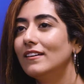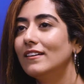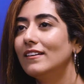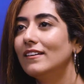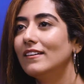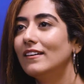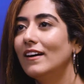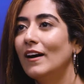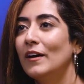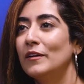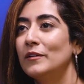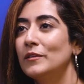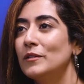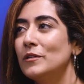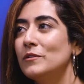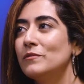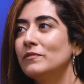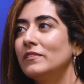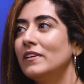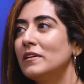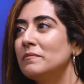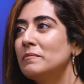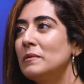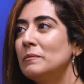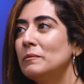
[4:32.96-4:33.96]
I don't know if
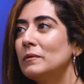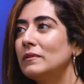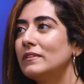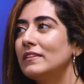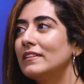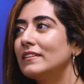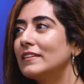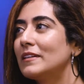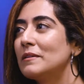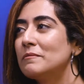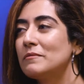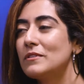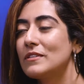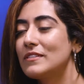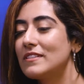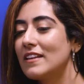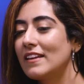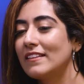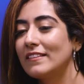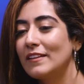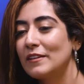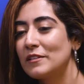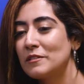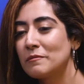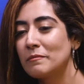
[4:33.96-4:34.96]
like people think that I'm just
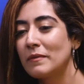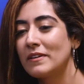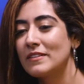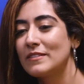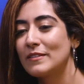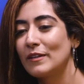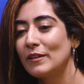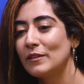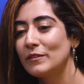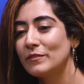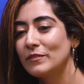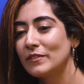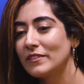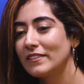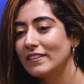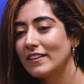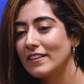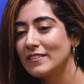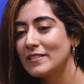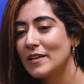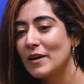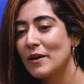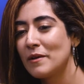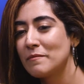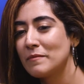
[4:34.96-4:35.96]
saying that to myself, and
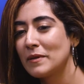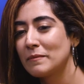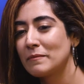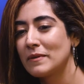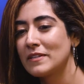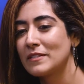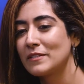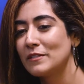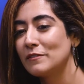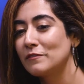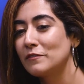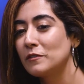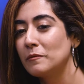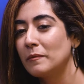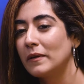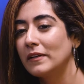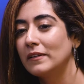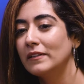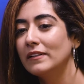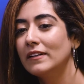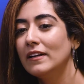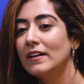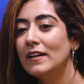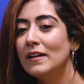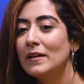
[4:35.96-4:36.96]
that's how I make myself feel
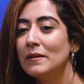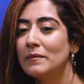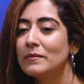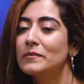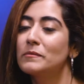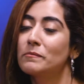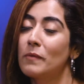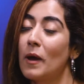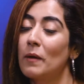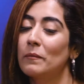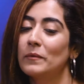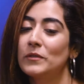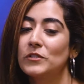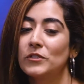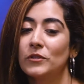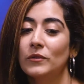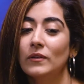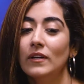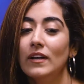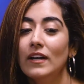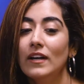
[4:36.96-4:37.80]
better. It's probably true.